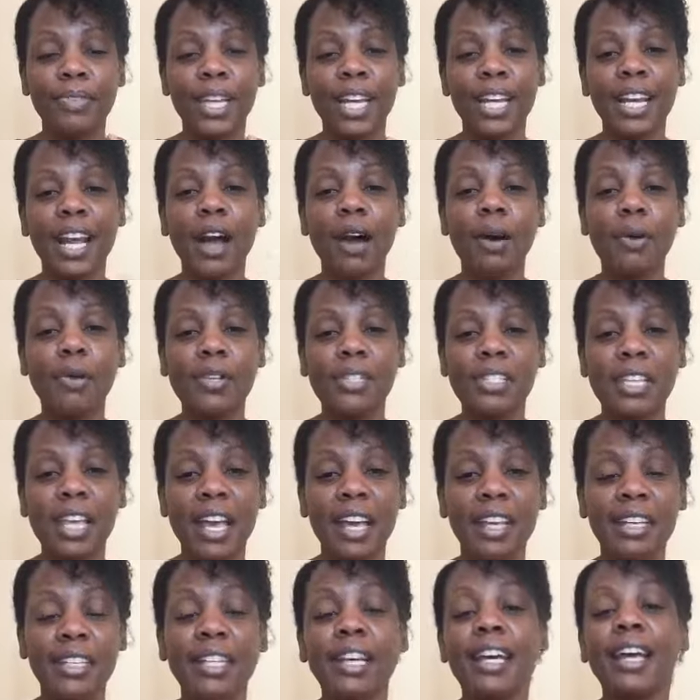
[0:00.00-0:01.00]
And I always
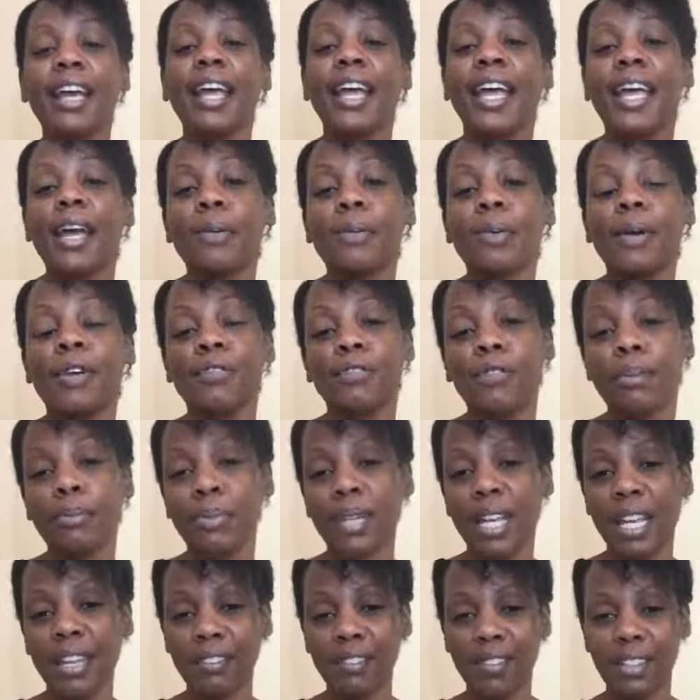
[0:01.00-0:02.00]
add, away
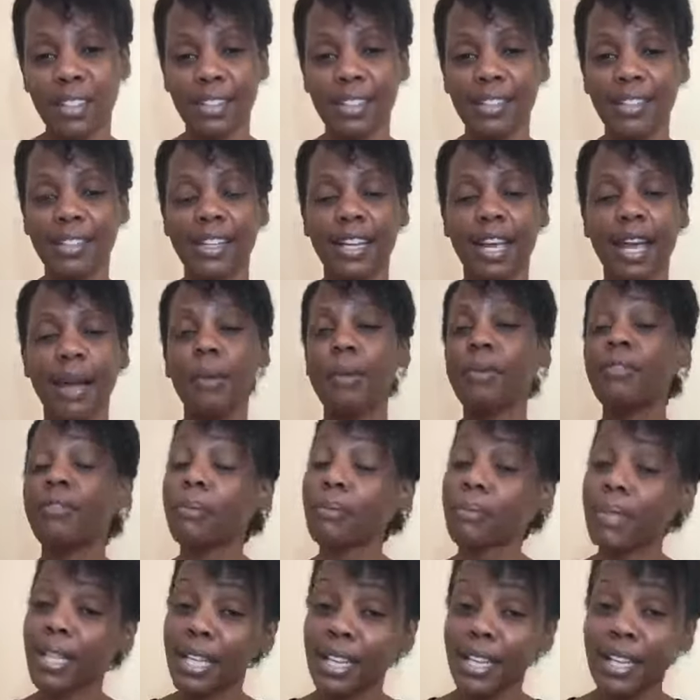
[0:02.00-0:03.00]
from David, away
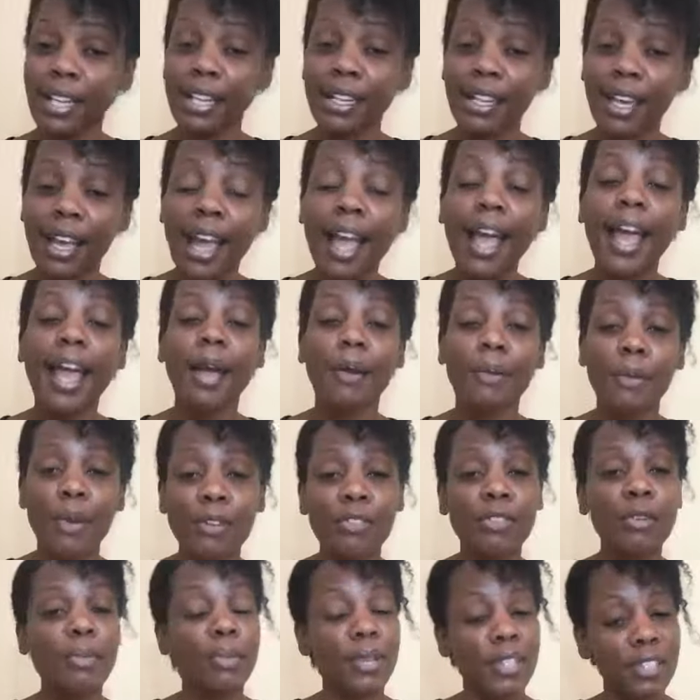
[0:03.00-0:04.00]
from the king, away
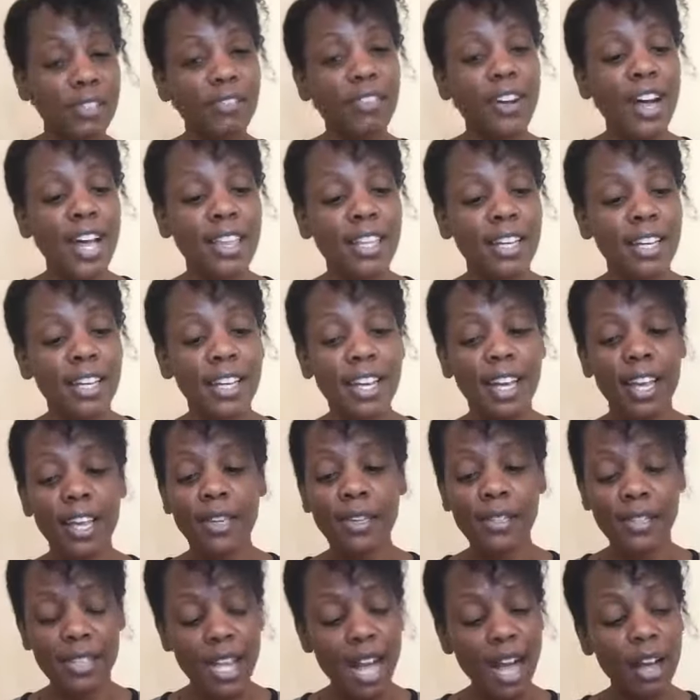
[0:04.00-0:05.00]
from his father.
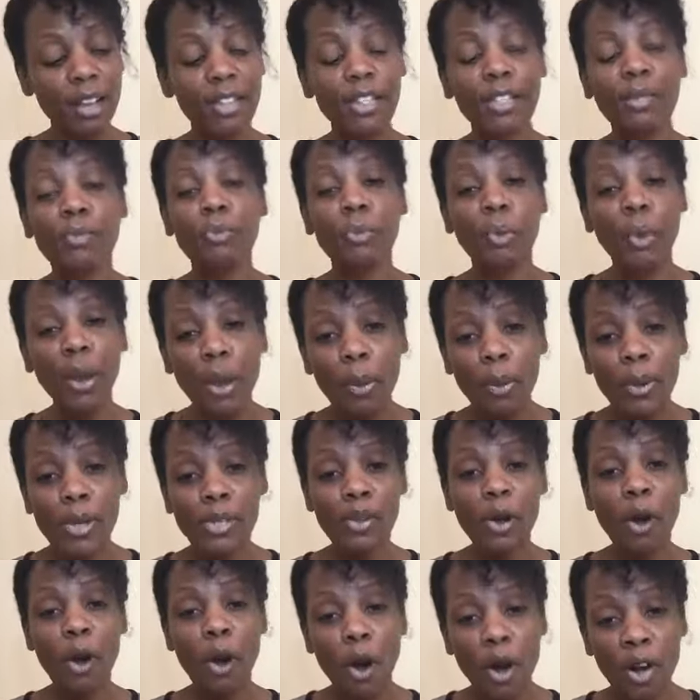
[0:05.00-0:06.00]
You see how this boy
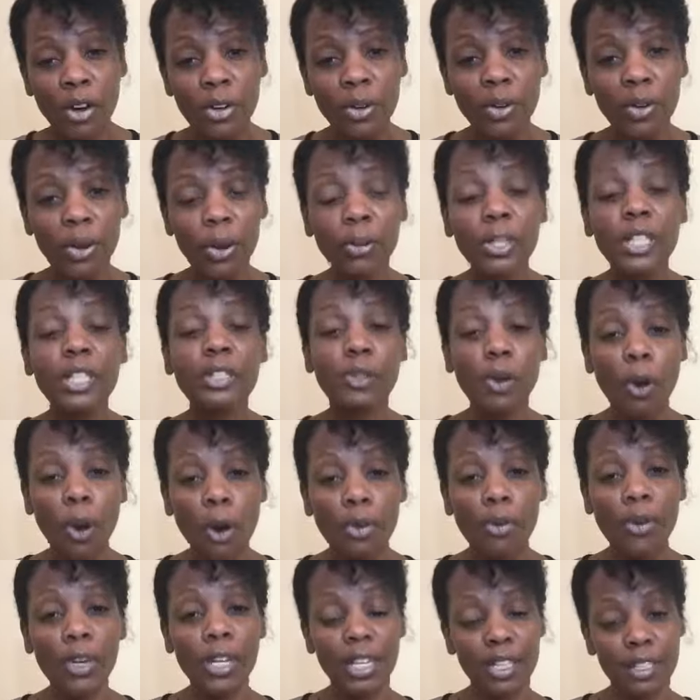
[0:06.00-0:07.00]
was honor,
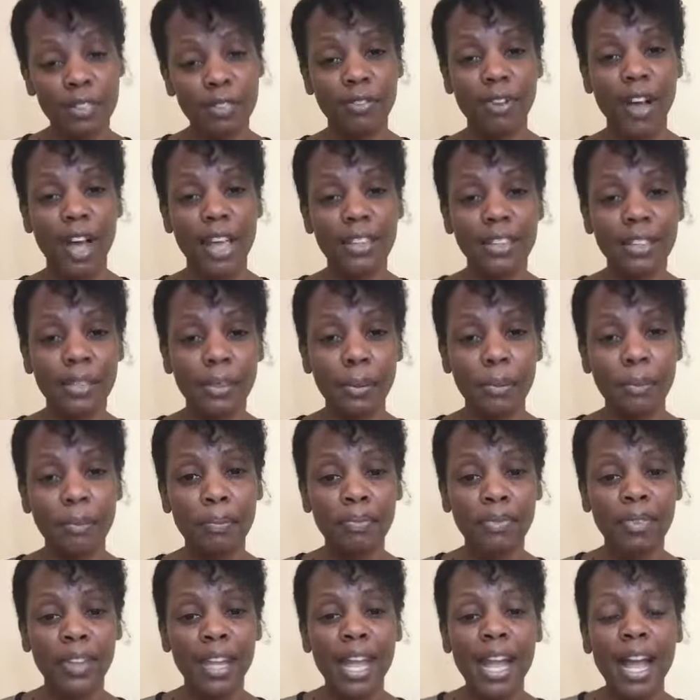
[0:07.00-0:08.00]
dishonoring his father
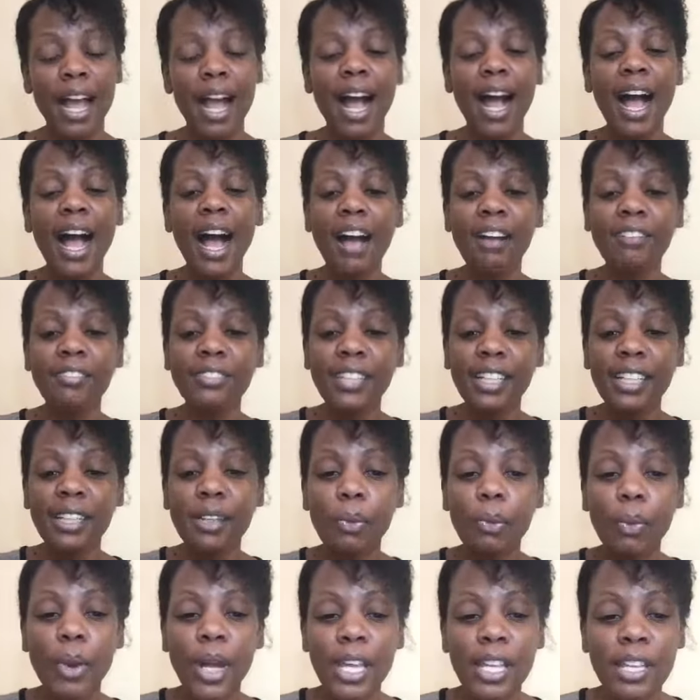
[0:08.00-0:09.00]
after
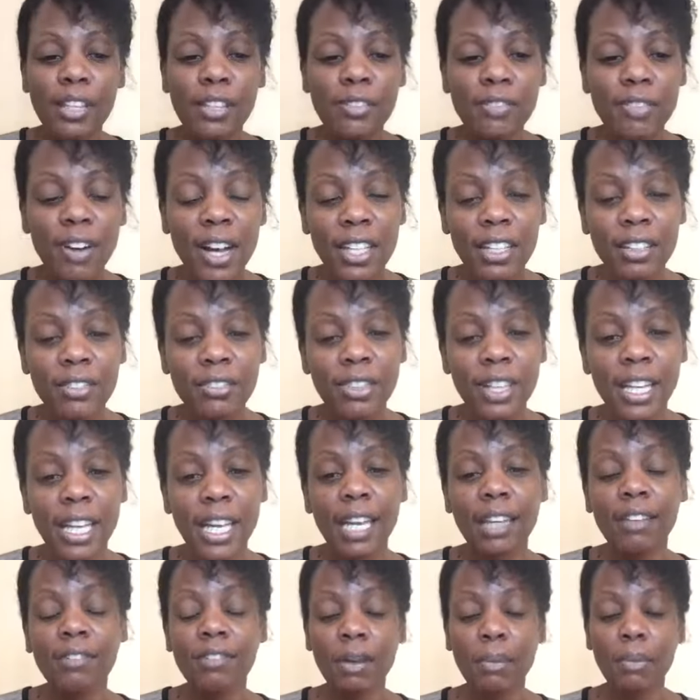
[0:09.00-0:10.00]
the way his father
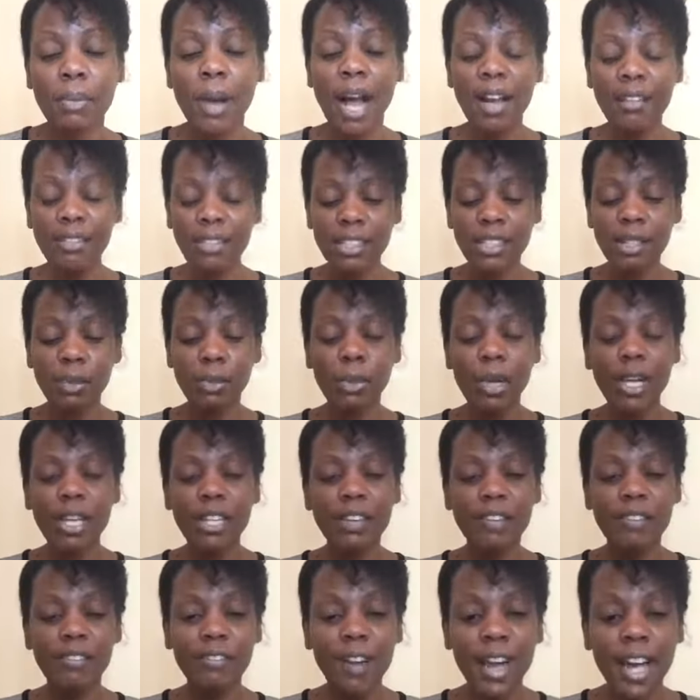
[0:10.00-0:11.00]
forgave him, after the way
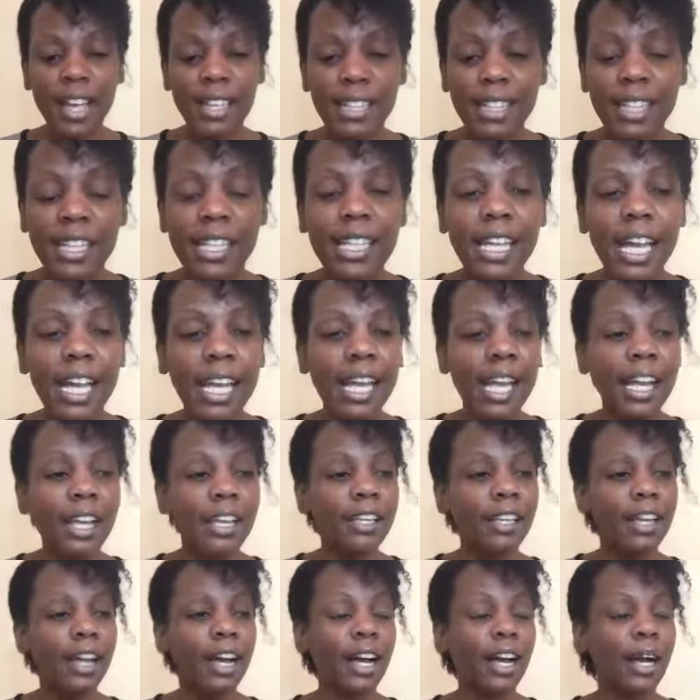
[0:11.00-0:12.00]
the father
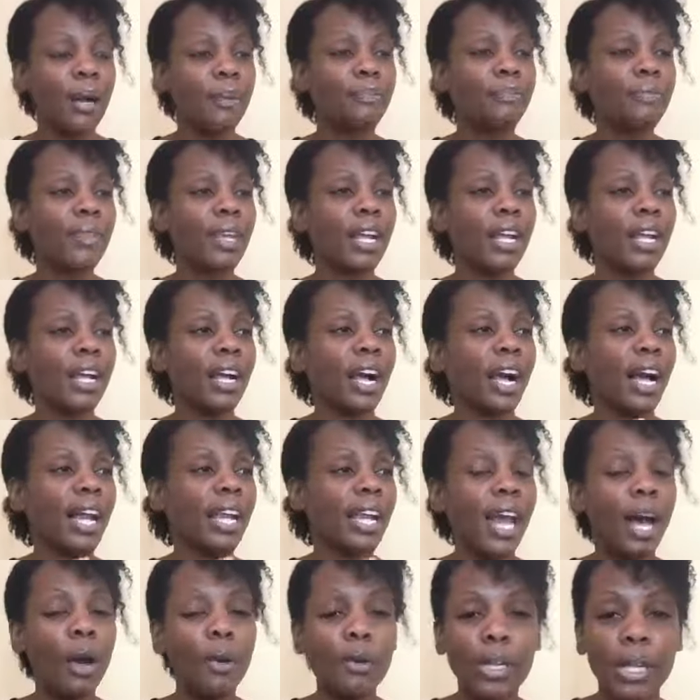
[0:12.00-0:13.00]
eh, um,
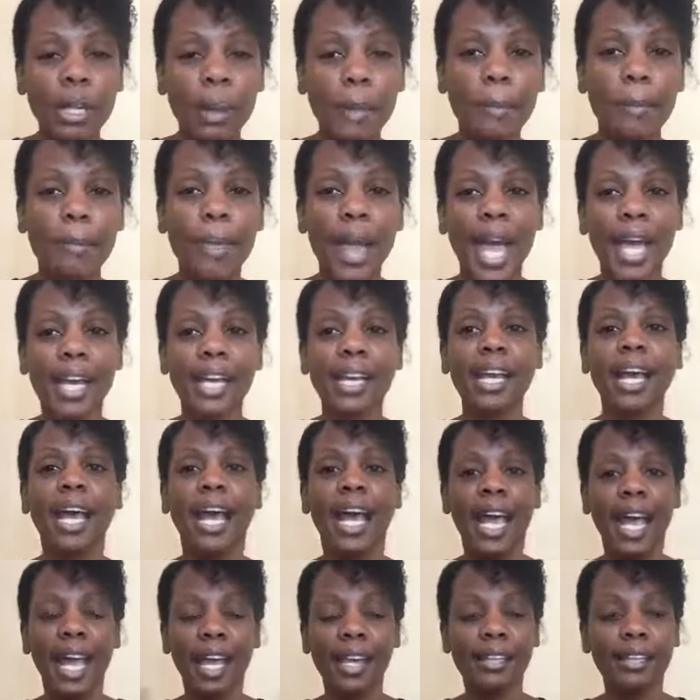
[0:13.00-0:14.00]
allowed him back
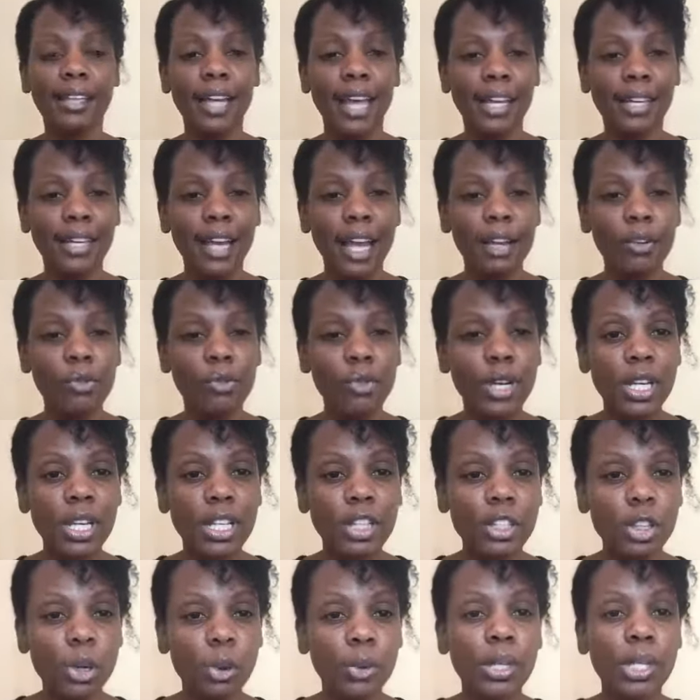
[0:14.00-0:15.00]
and, and, and really
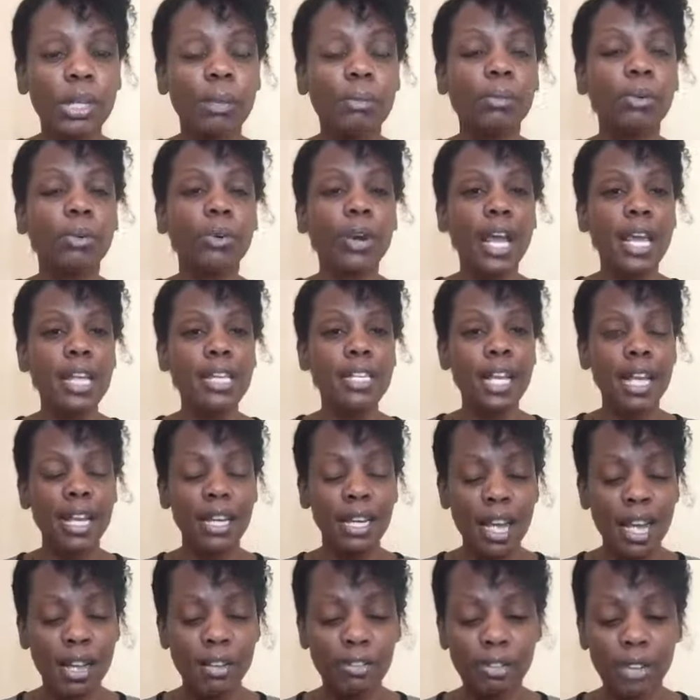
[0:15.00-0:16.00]
showed him grace
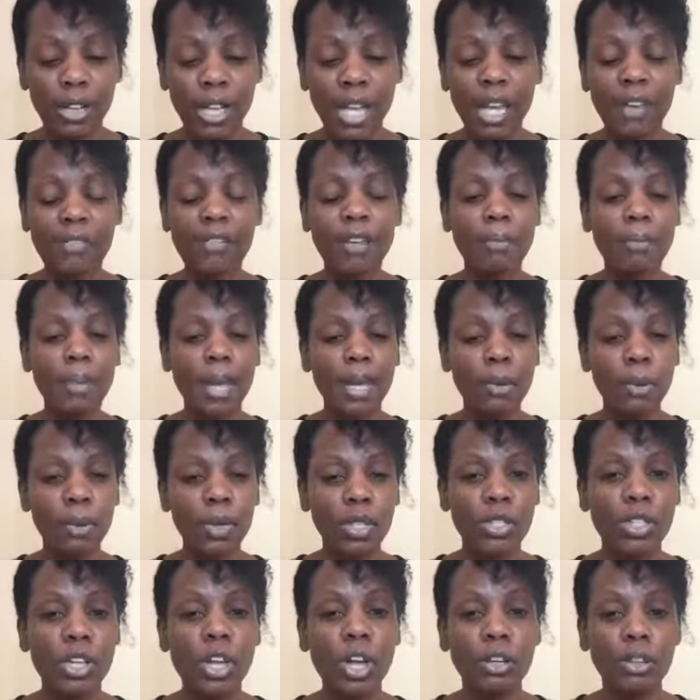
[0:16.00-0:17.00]
and, and forgave him and
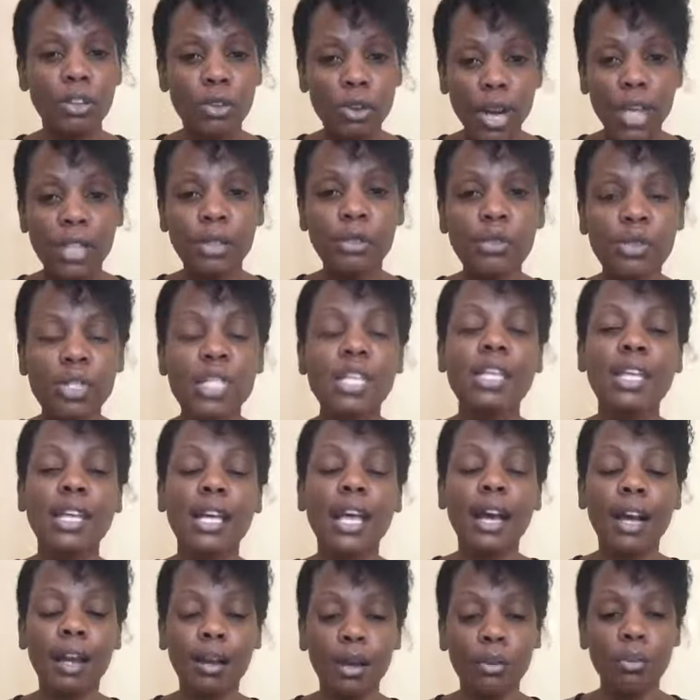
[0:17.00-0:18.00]
was trying to
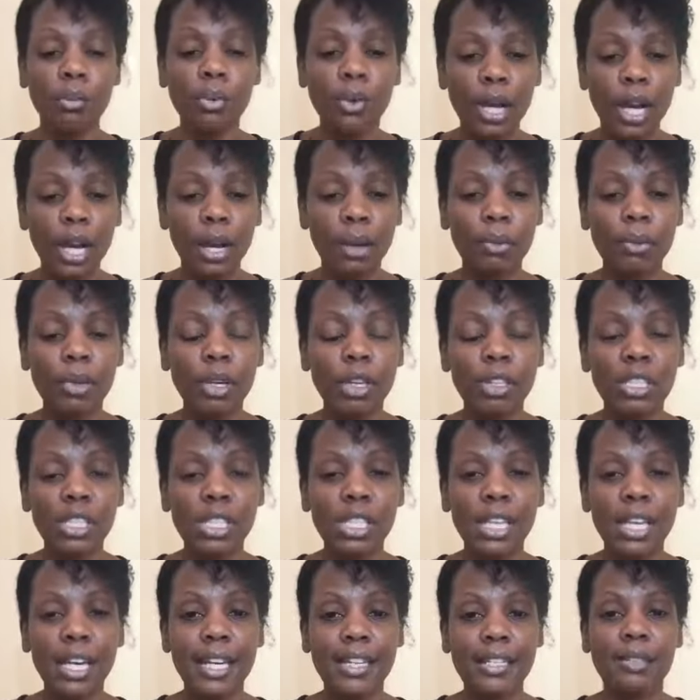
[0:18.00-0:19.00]
seek a, a
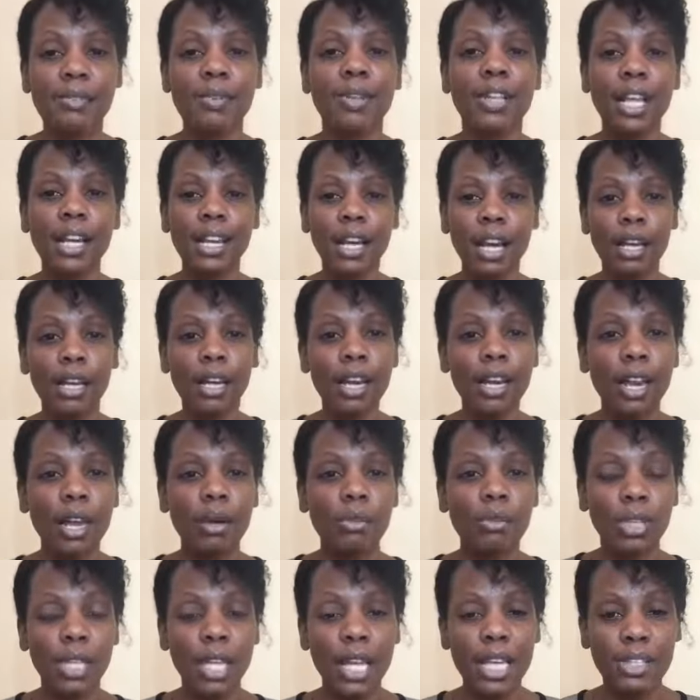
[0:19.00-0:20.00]
reconciliation with and a, and
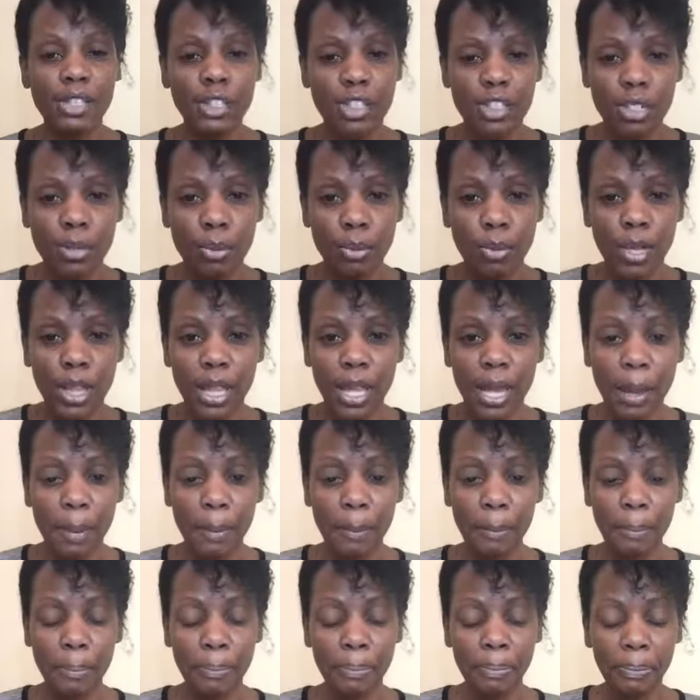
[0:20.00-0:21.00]
a relationship with him.